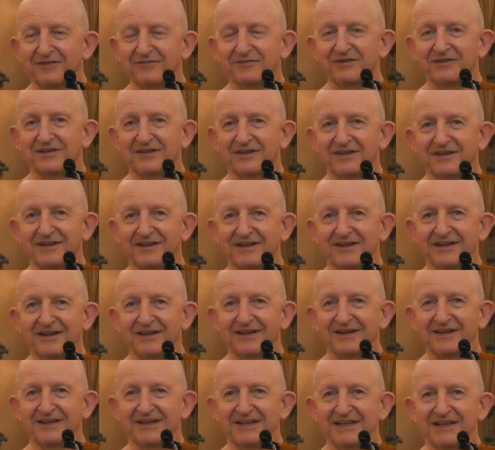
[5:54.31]
with
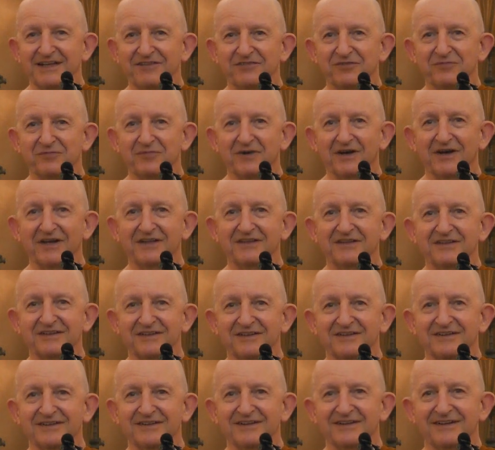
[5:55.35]
an
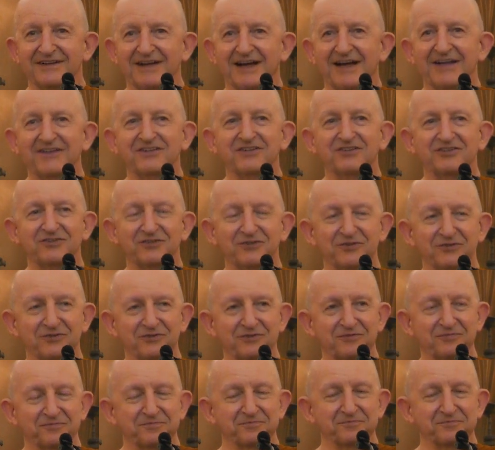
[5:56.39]
even-minded attitude.